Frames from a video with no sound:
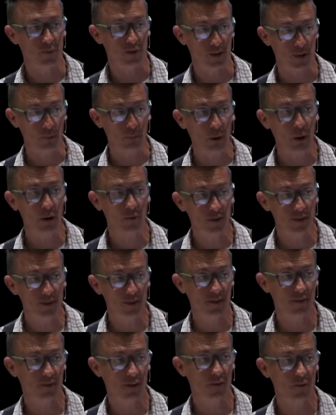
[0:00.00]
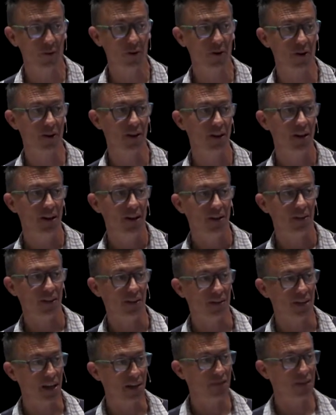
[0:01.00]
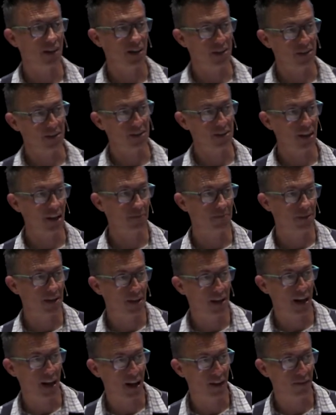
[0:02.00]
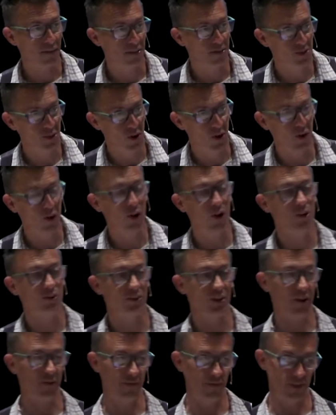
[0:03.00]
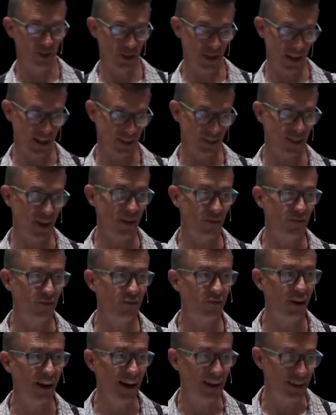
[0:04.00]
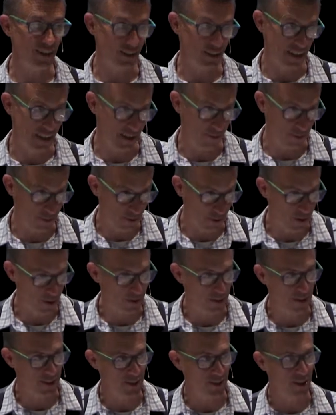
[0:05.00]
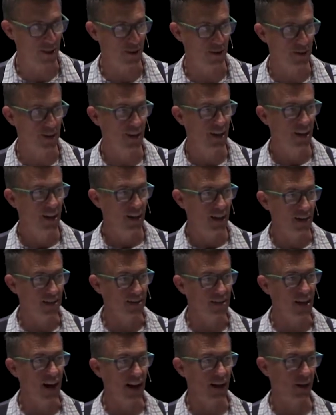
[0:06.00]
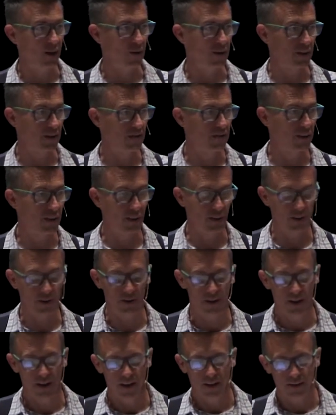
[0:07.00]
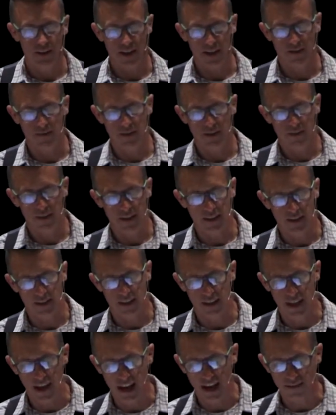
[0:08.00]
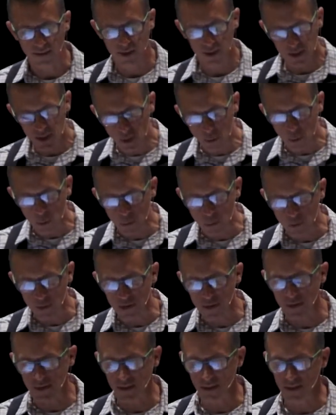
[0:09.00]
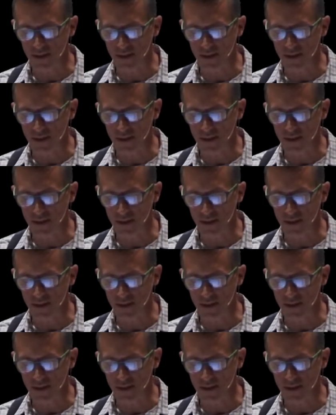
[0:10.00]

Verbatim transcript: upon receiving word that David had escaped to Gath that Saul called off the chase. Finally, after all these years, he's not going to follow David into Gath. Just a little parenthesis